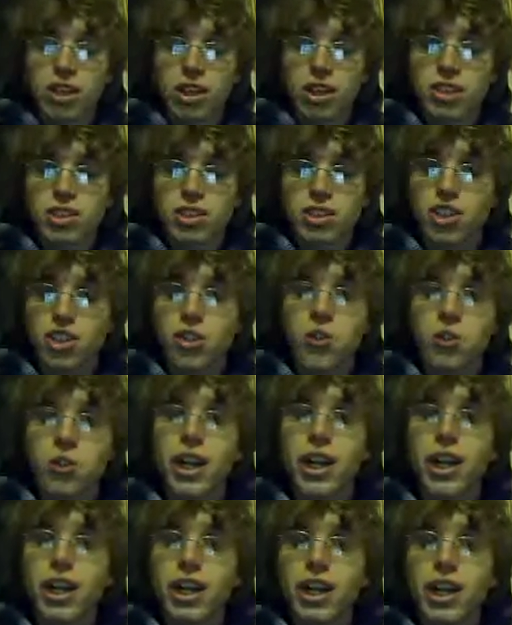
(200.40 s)
Because you
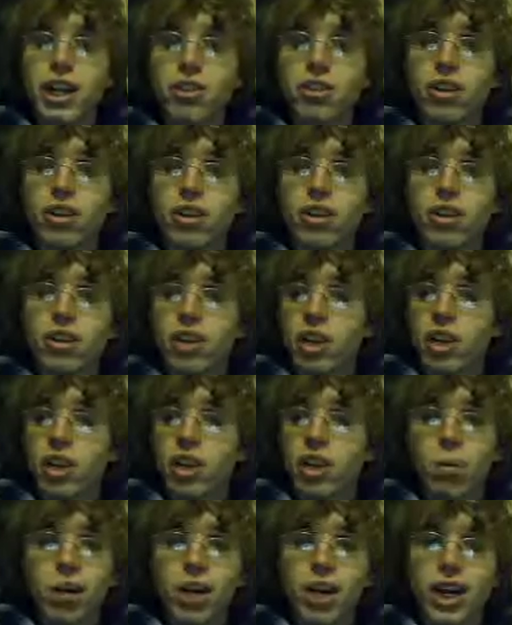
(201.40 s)
can't get outdone.
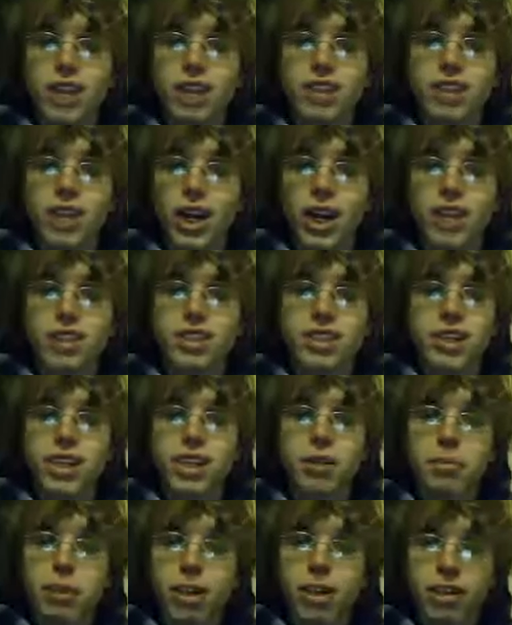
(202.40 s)
One act of kindness
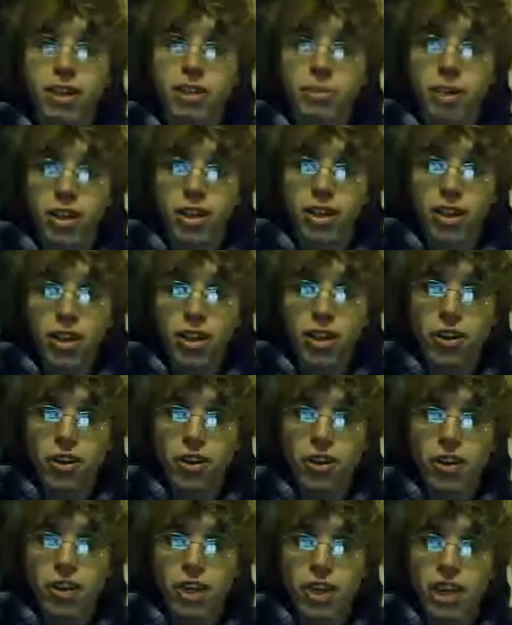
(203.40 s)
can't be outdone by another.
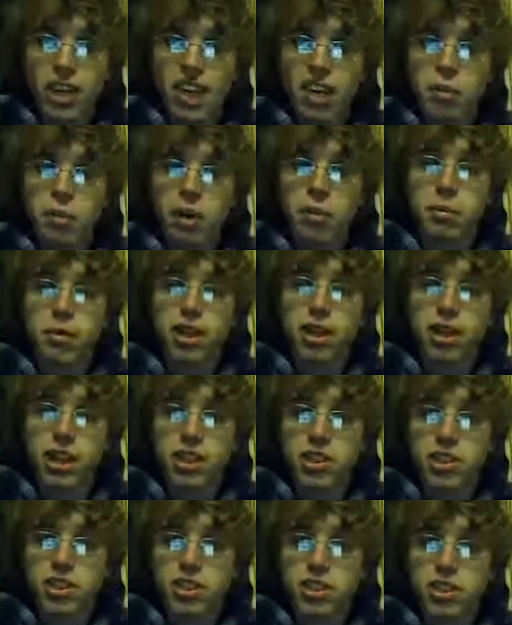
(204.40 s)
It might be a
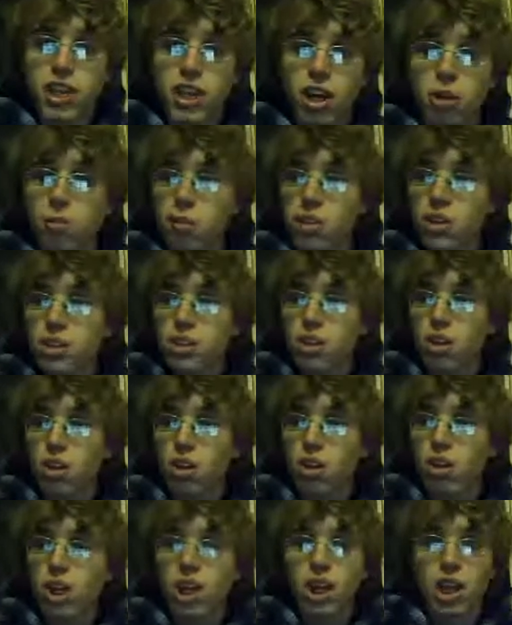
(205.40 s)
lesser scale, but
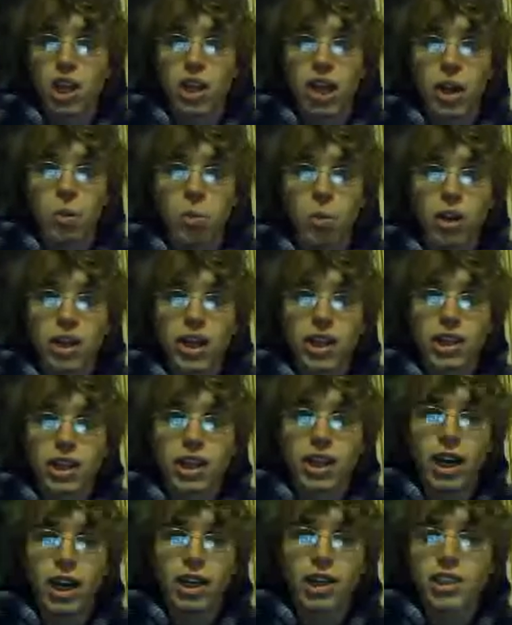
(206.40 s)
still, that one act
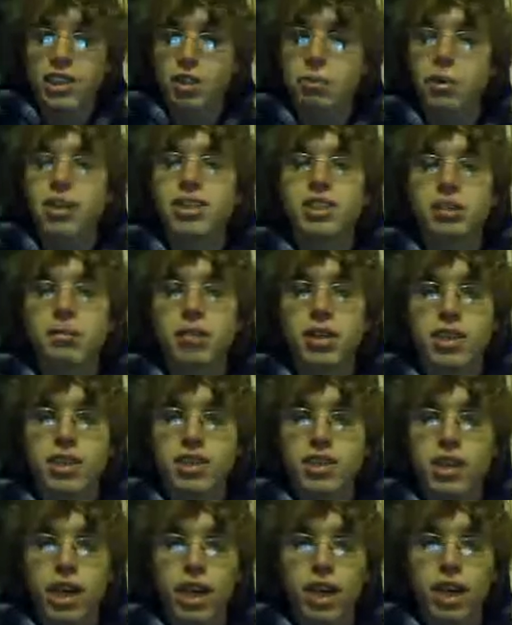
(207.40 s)
of kindness can make
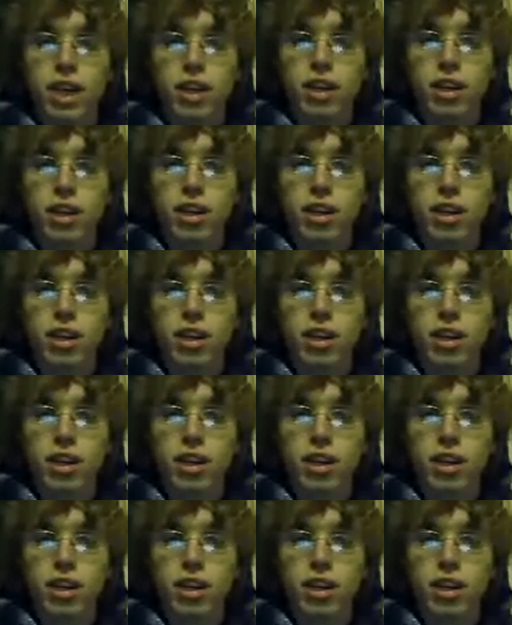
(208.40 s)
somebody's day.